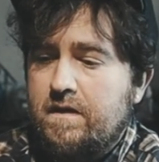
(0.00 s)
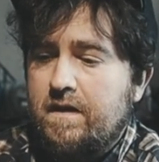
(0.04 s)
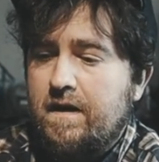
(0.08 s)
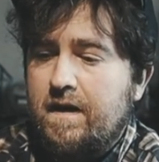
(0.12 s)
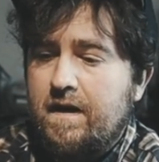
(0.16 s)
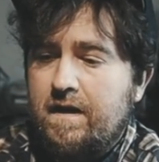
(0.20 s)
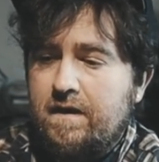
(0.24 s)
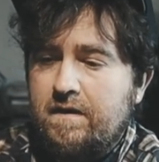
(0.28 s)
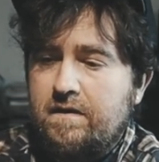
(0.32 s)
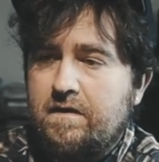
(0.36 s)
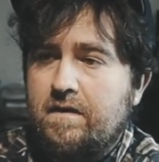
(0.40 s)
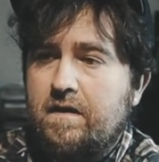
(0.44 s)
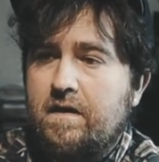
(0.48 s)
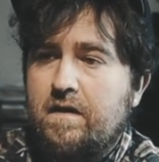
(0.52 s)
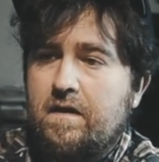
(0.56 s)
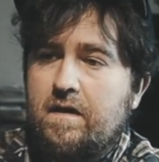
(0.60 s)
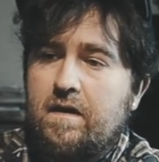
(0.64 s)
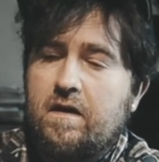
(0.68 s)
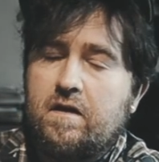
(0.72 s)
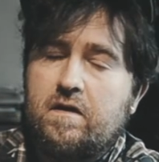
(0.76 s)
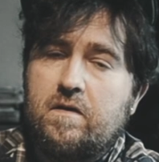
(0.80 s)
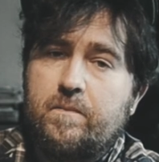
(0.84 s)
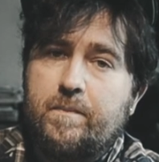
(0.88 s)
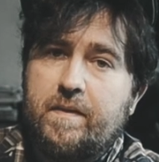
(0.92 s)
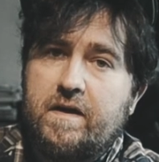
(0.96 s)
and
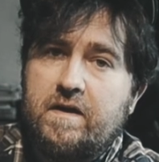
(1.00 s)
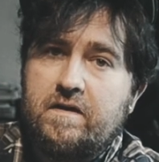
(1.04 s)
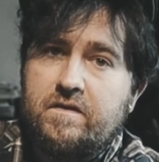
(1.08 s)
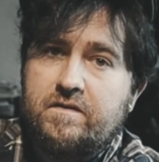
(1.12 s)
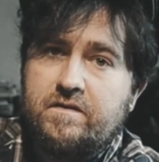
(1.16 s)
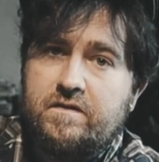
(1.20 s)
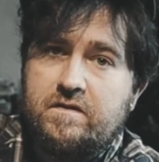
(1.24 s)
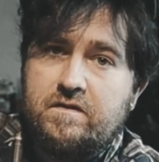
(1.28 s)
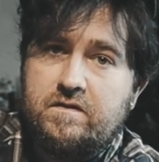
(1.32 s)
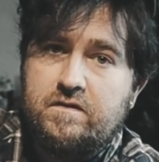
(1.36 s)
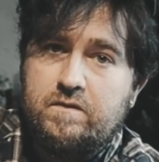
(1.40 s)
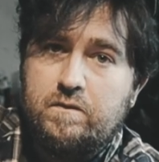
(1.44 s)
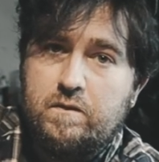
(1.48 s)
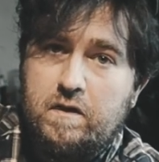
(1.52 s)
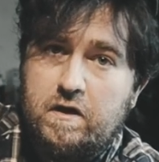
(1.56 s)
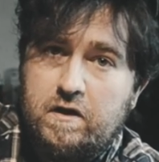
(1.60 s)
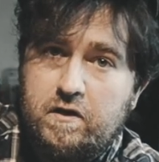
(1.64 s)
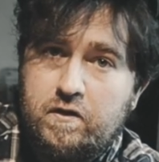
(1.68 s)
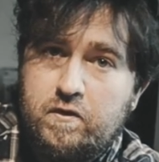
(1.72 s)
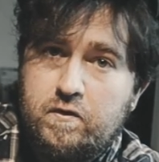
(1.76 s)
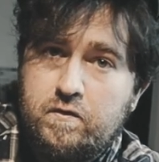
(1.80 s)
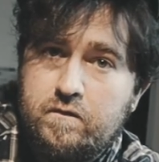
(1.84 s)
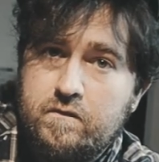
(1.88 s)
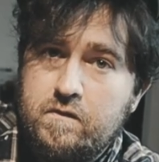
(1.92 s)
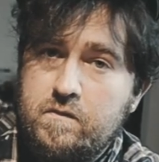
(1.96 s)
a comparison to a
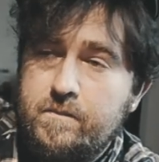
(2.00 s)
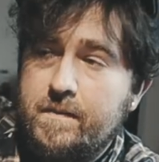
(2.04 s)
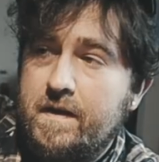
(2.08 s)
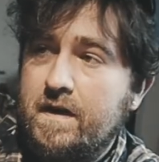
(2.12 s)
Huru